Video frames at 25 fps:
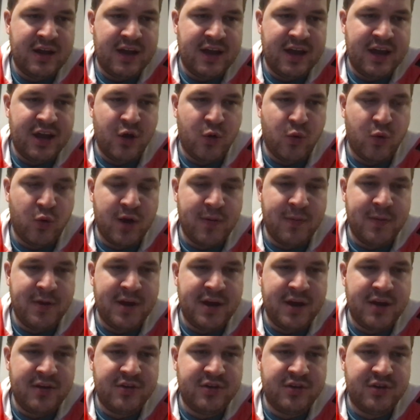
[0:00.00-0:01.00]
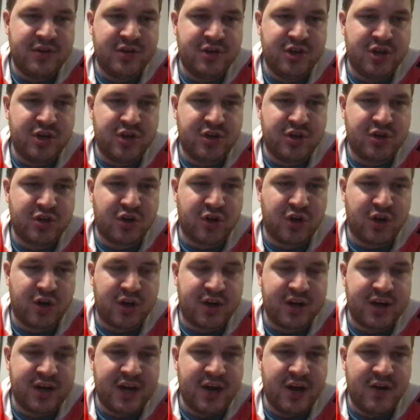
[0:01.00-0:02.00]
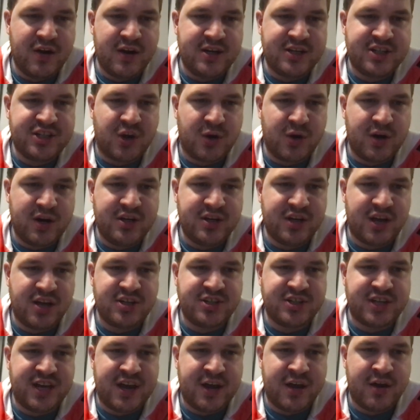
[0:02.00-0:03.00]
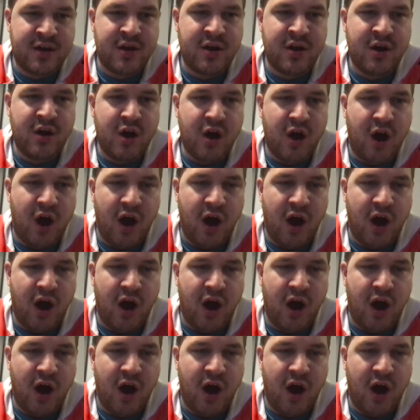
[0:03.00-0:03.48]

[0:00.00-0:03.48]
And it would have been a Kadarius Tony touchdown